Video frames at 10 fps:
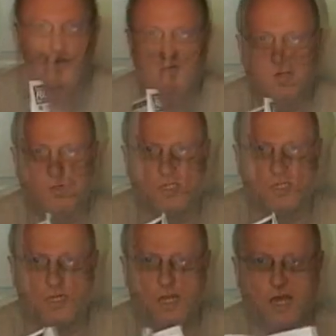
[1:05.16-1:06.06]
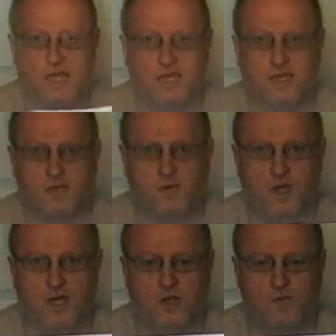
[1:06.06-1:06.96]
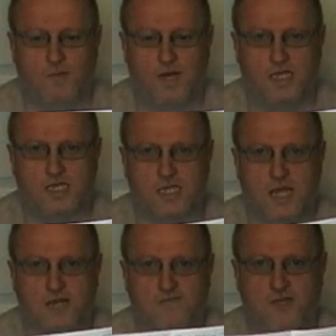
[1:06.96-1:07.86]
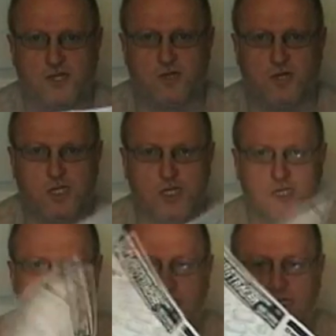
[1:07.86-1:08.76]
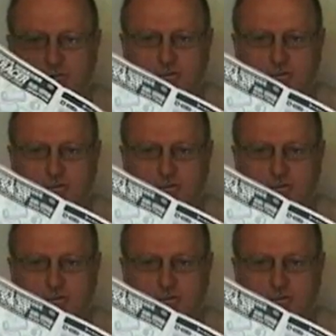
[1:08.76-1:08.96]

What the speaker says: what looks like quite a complex set of instructions.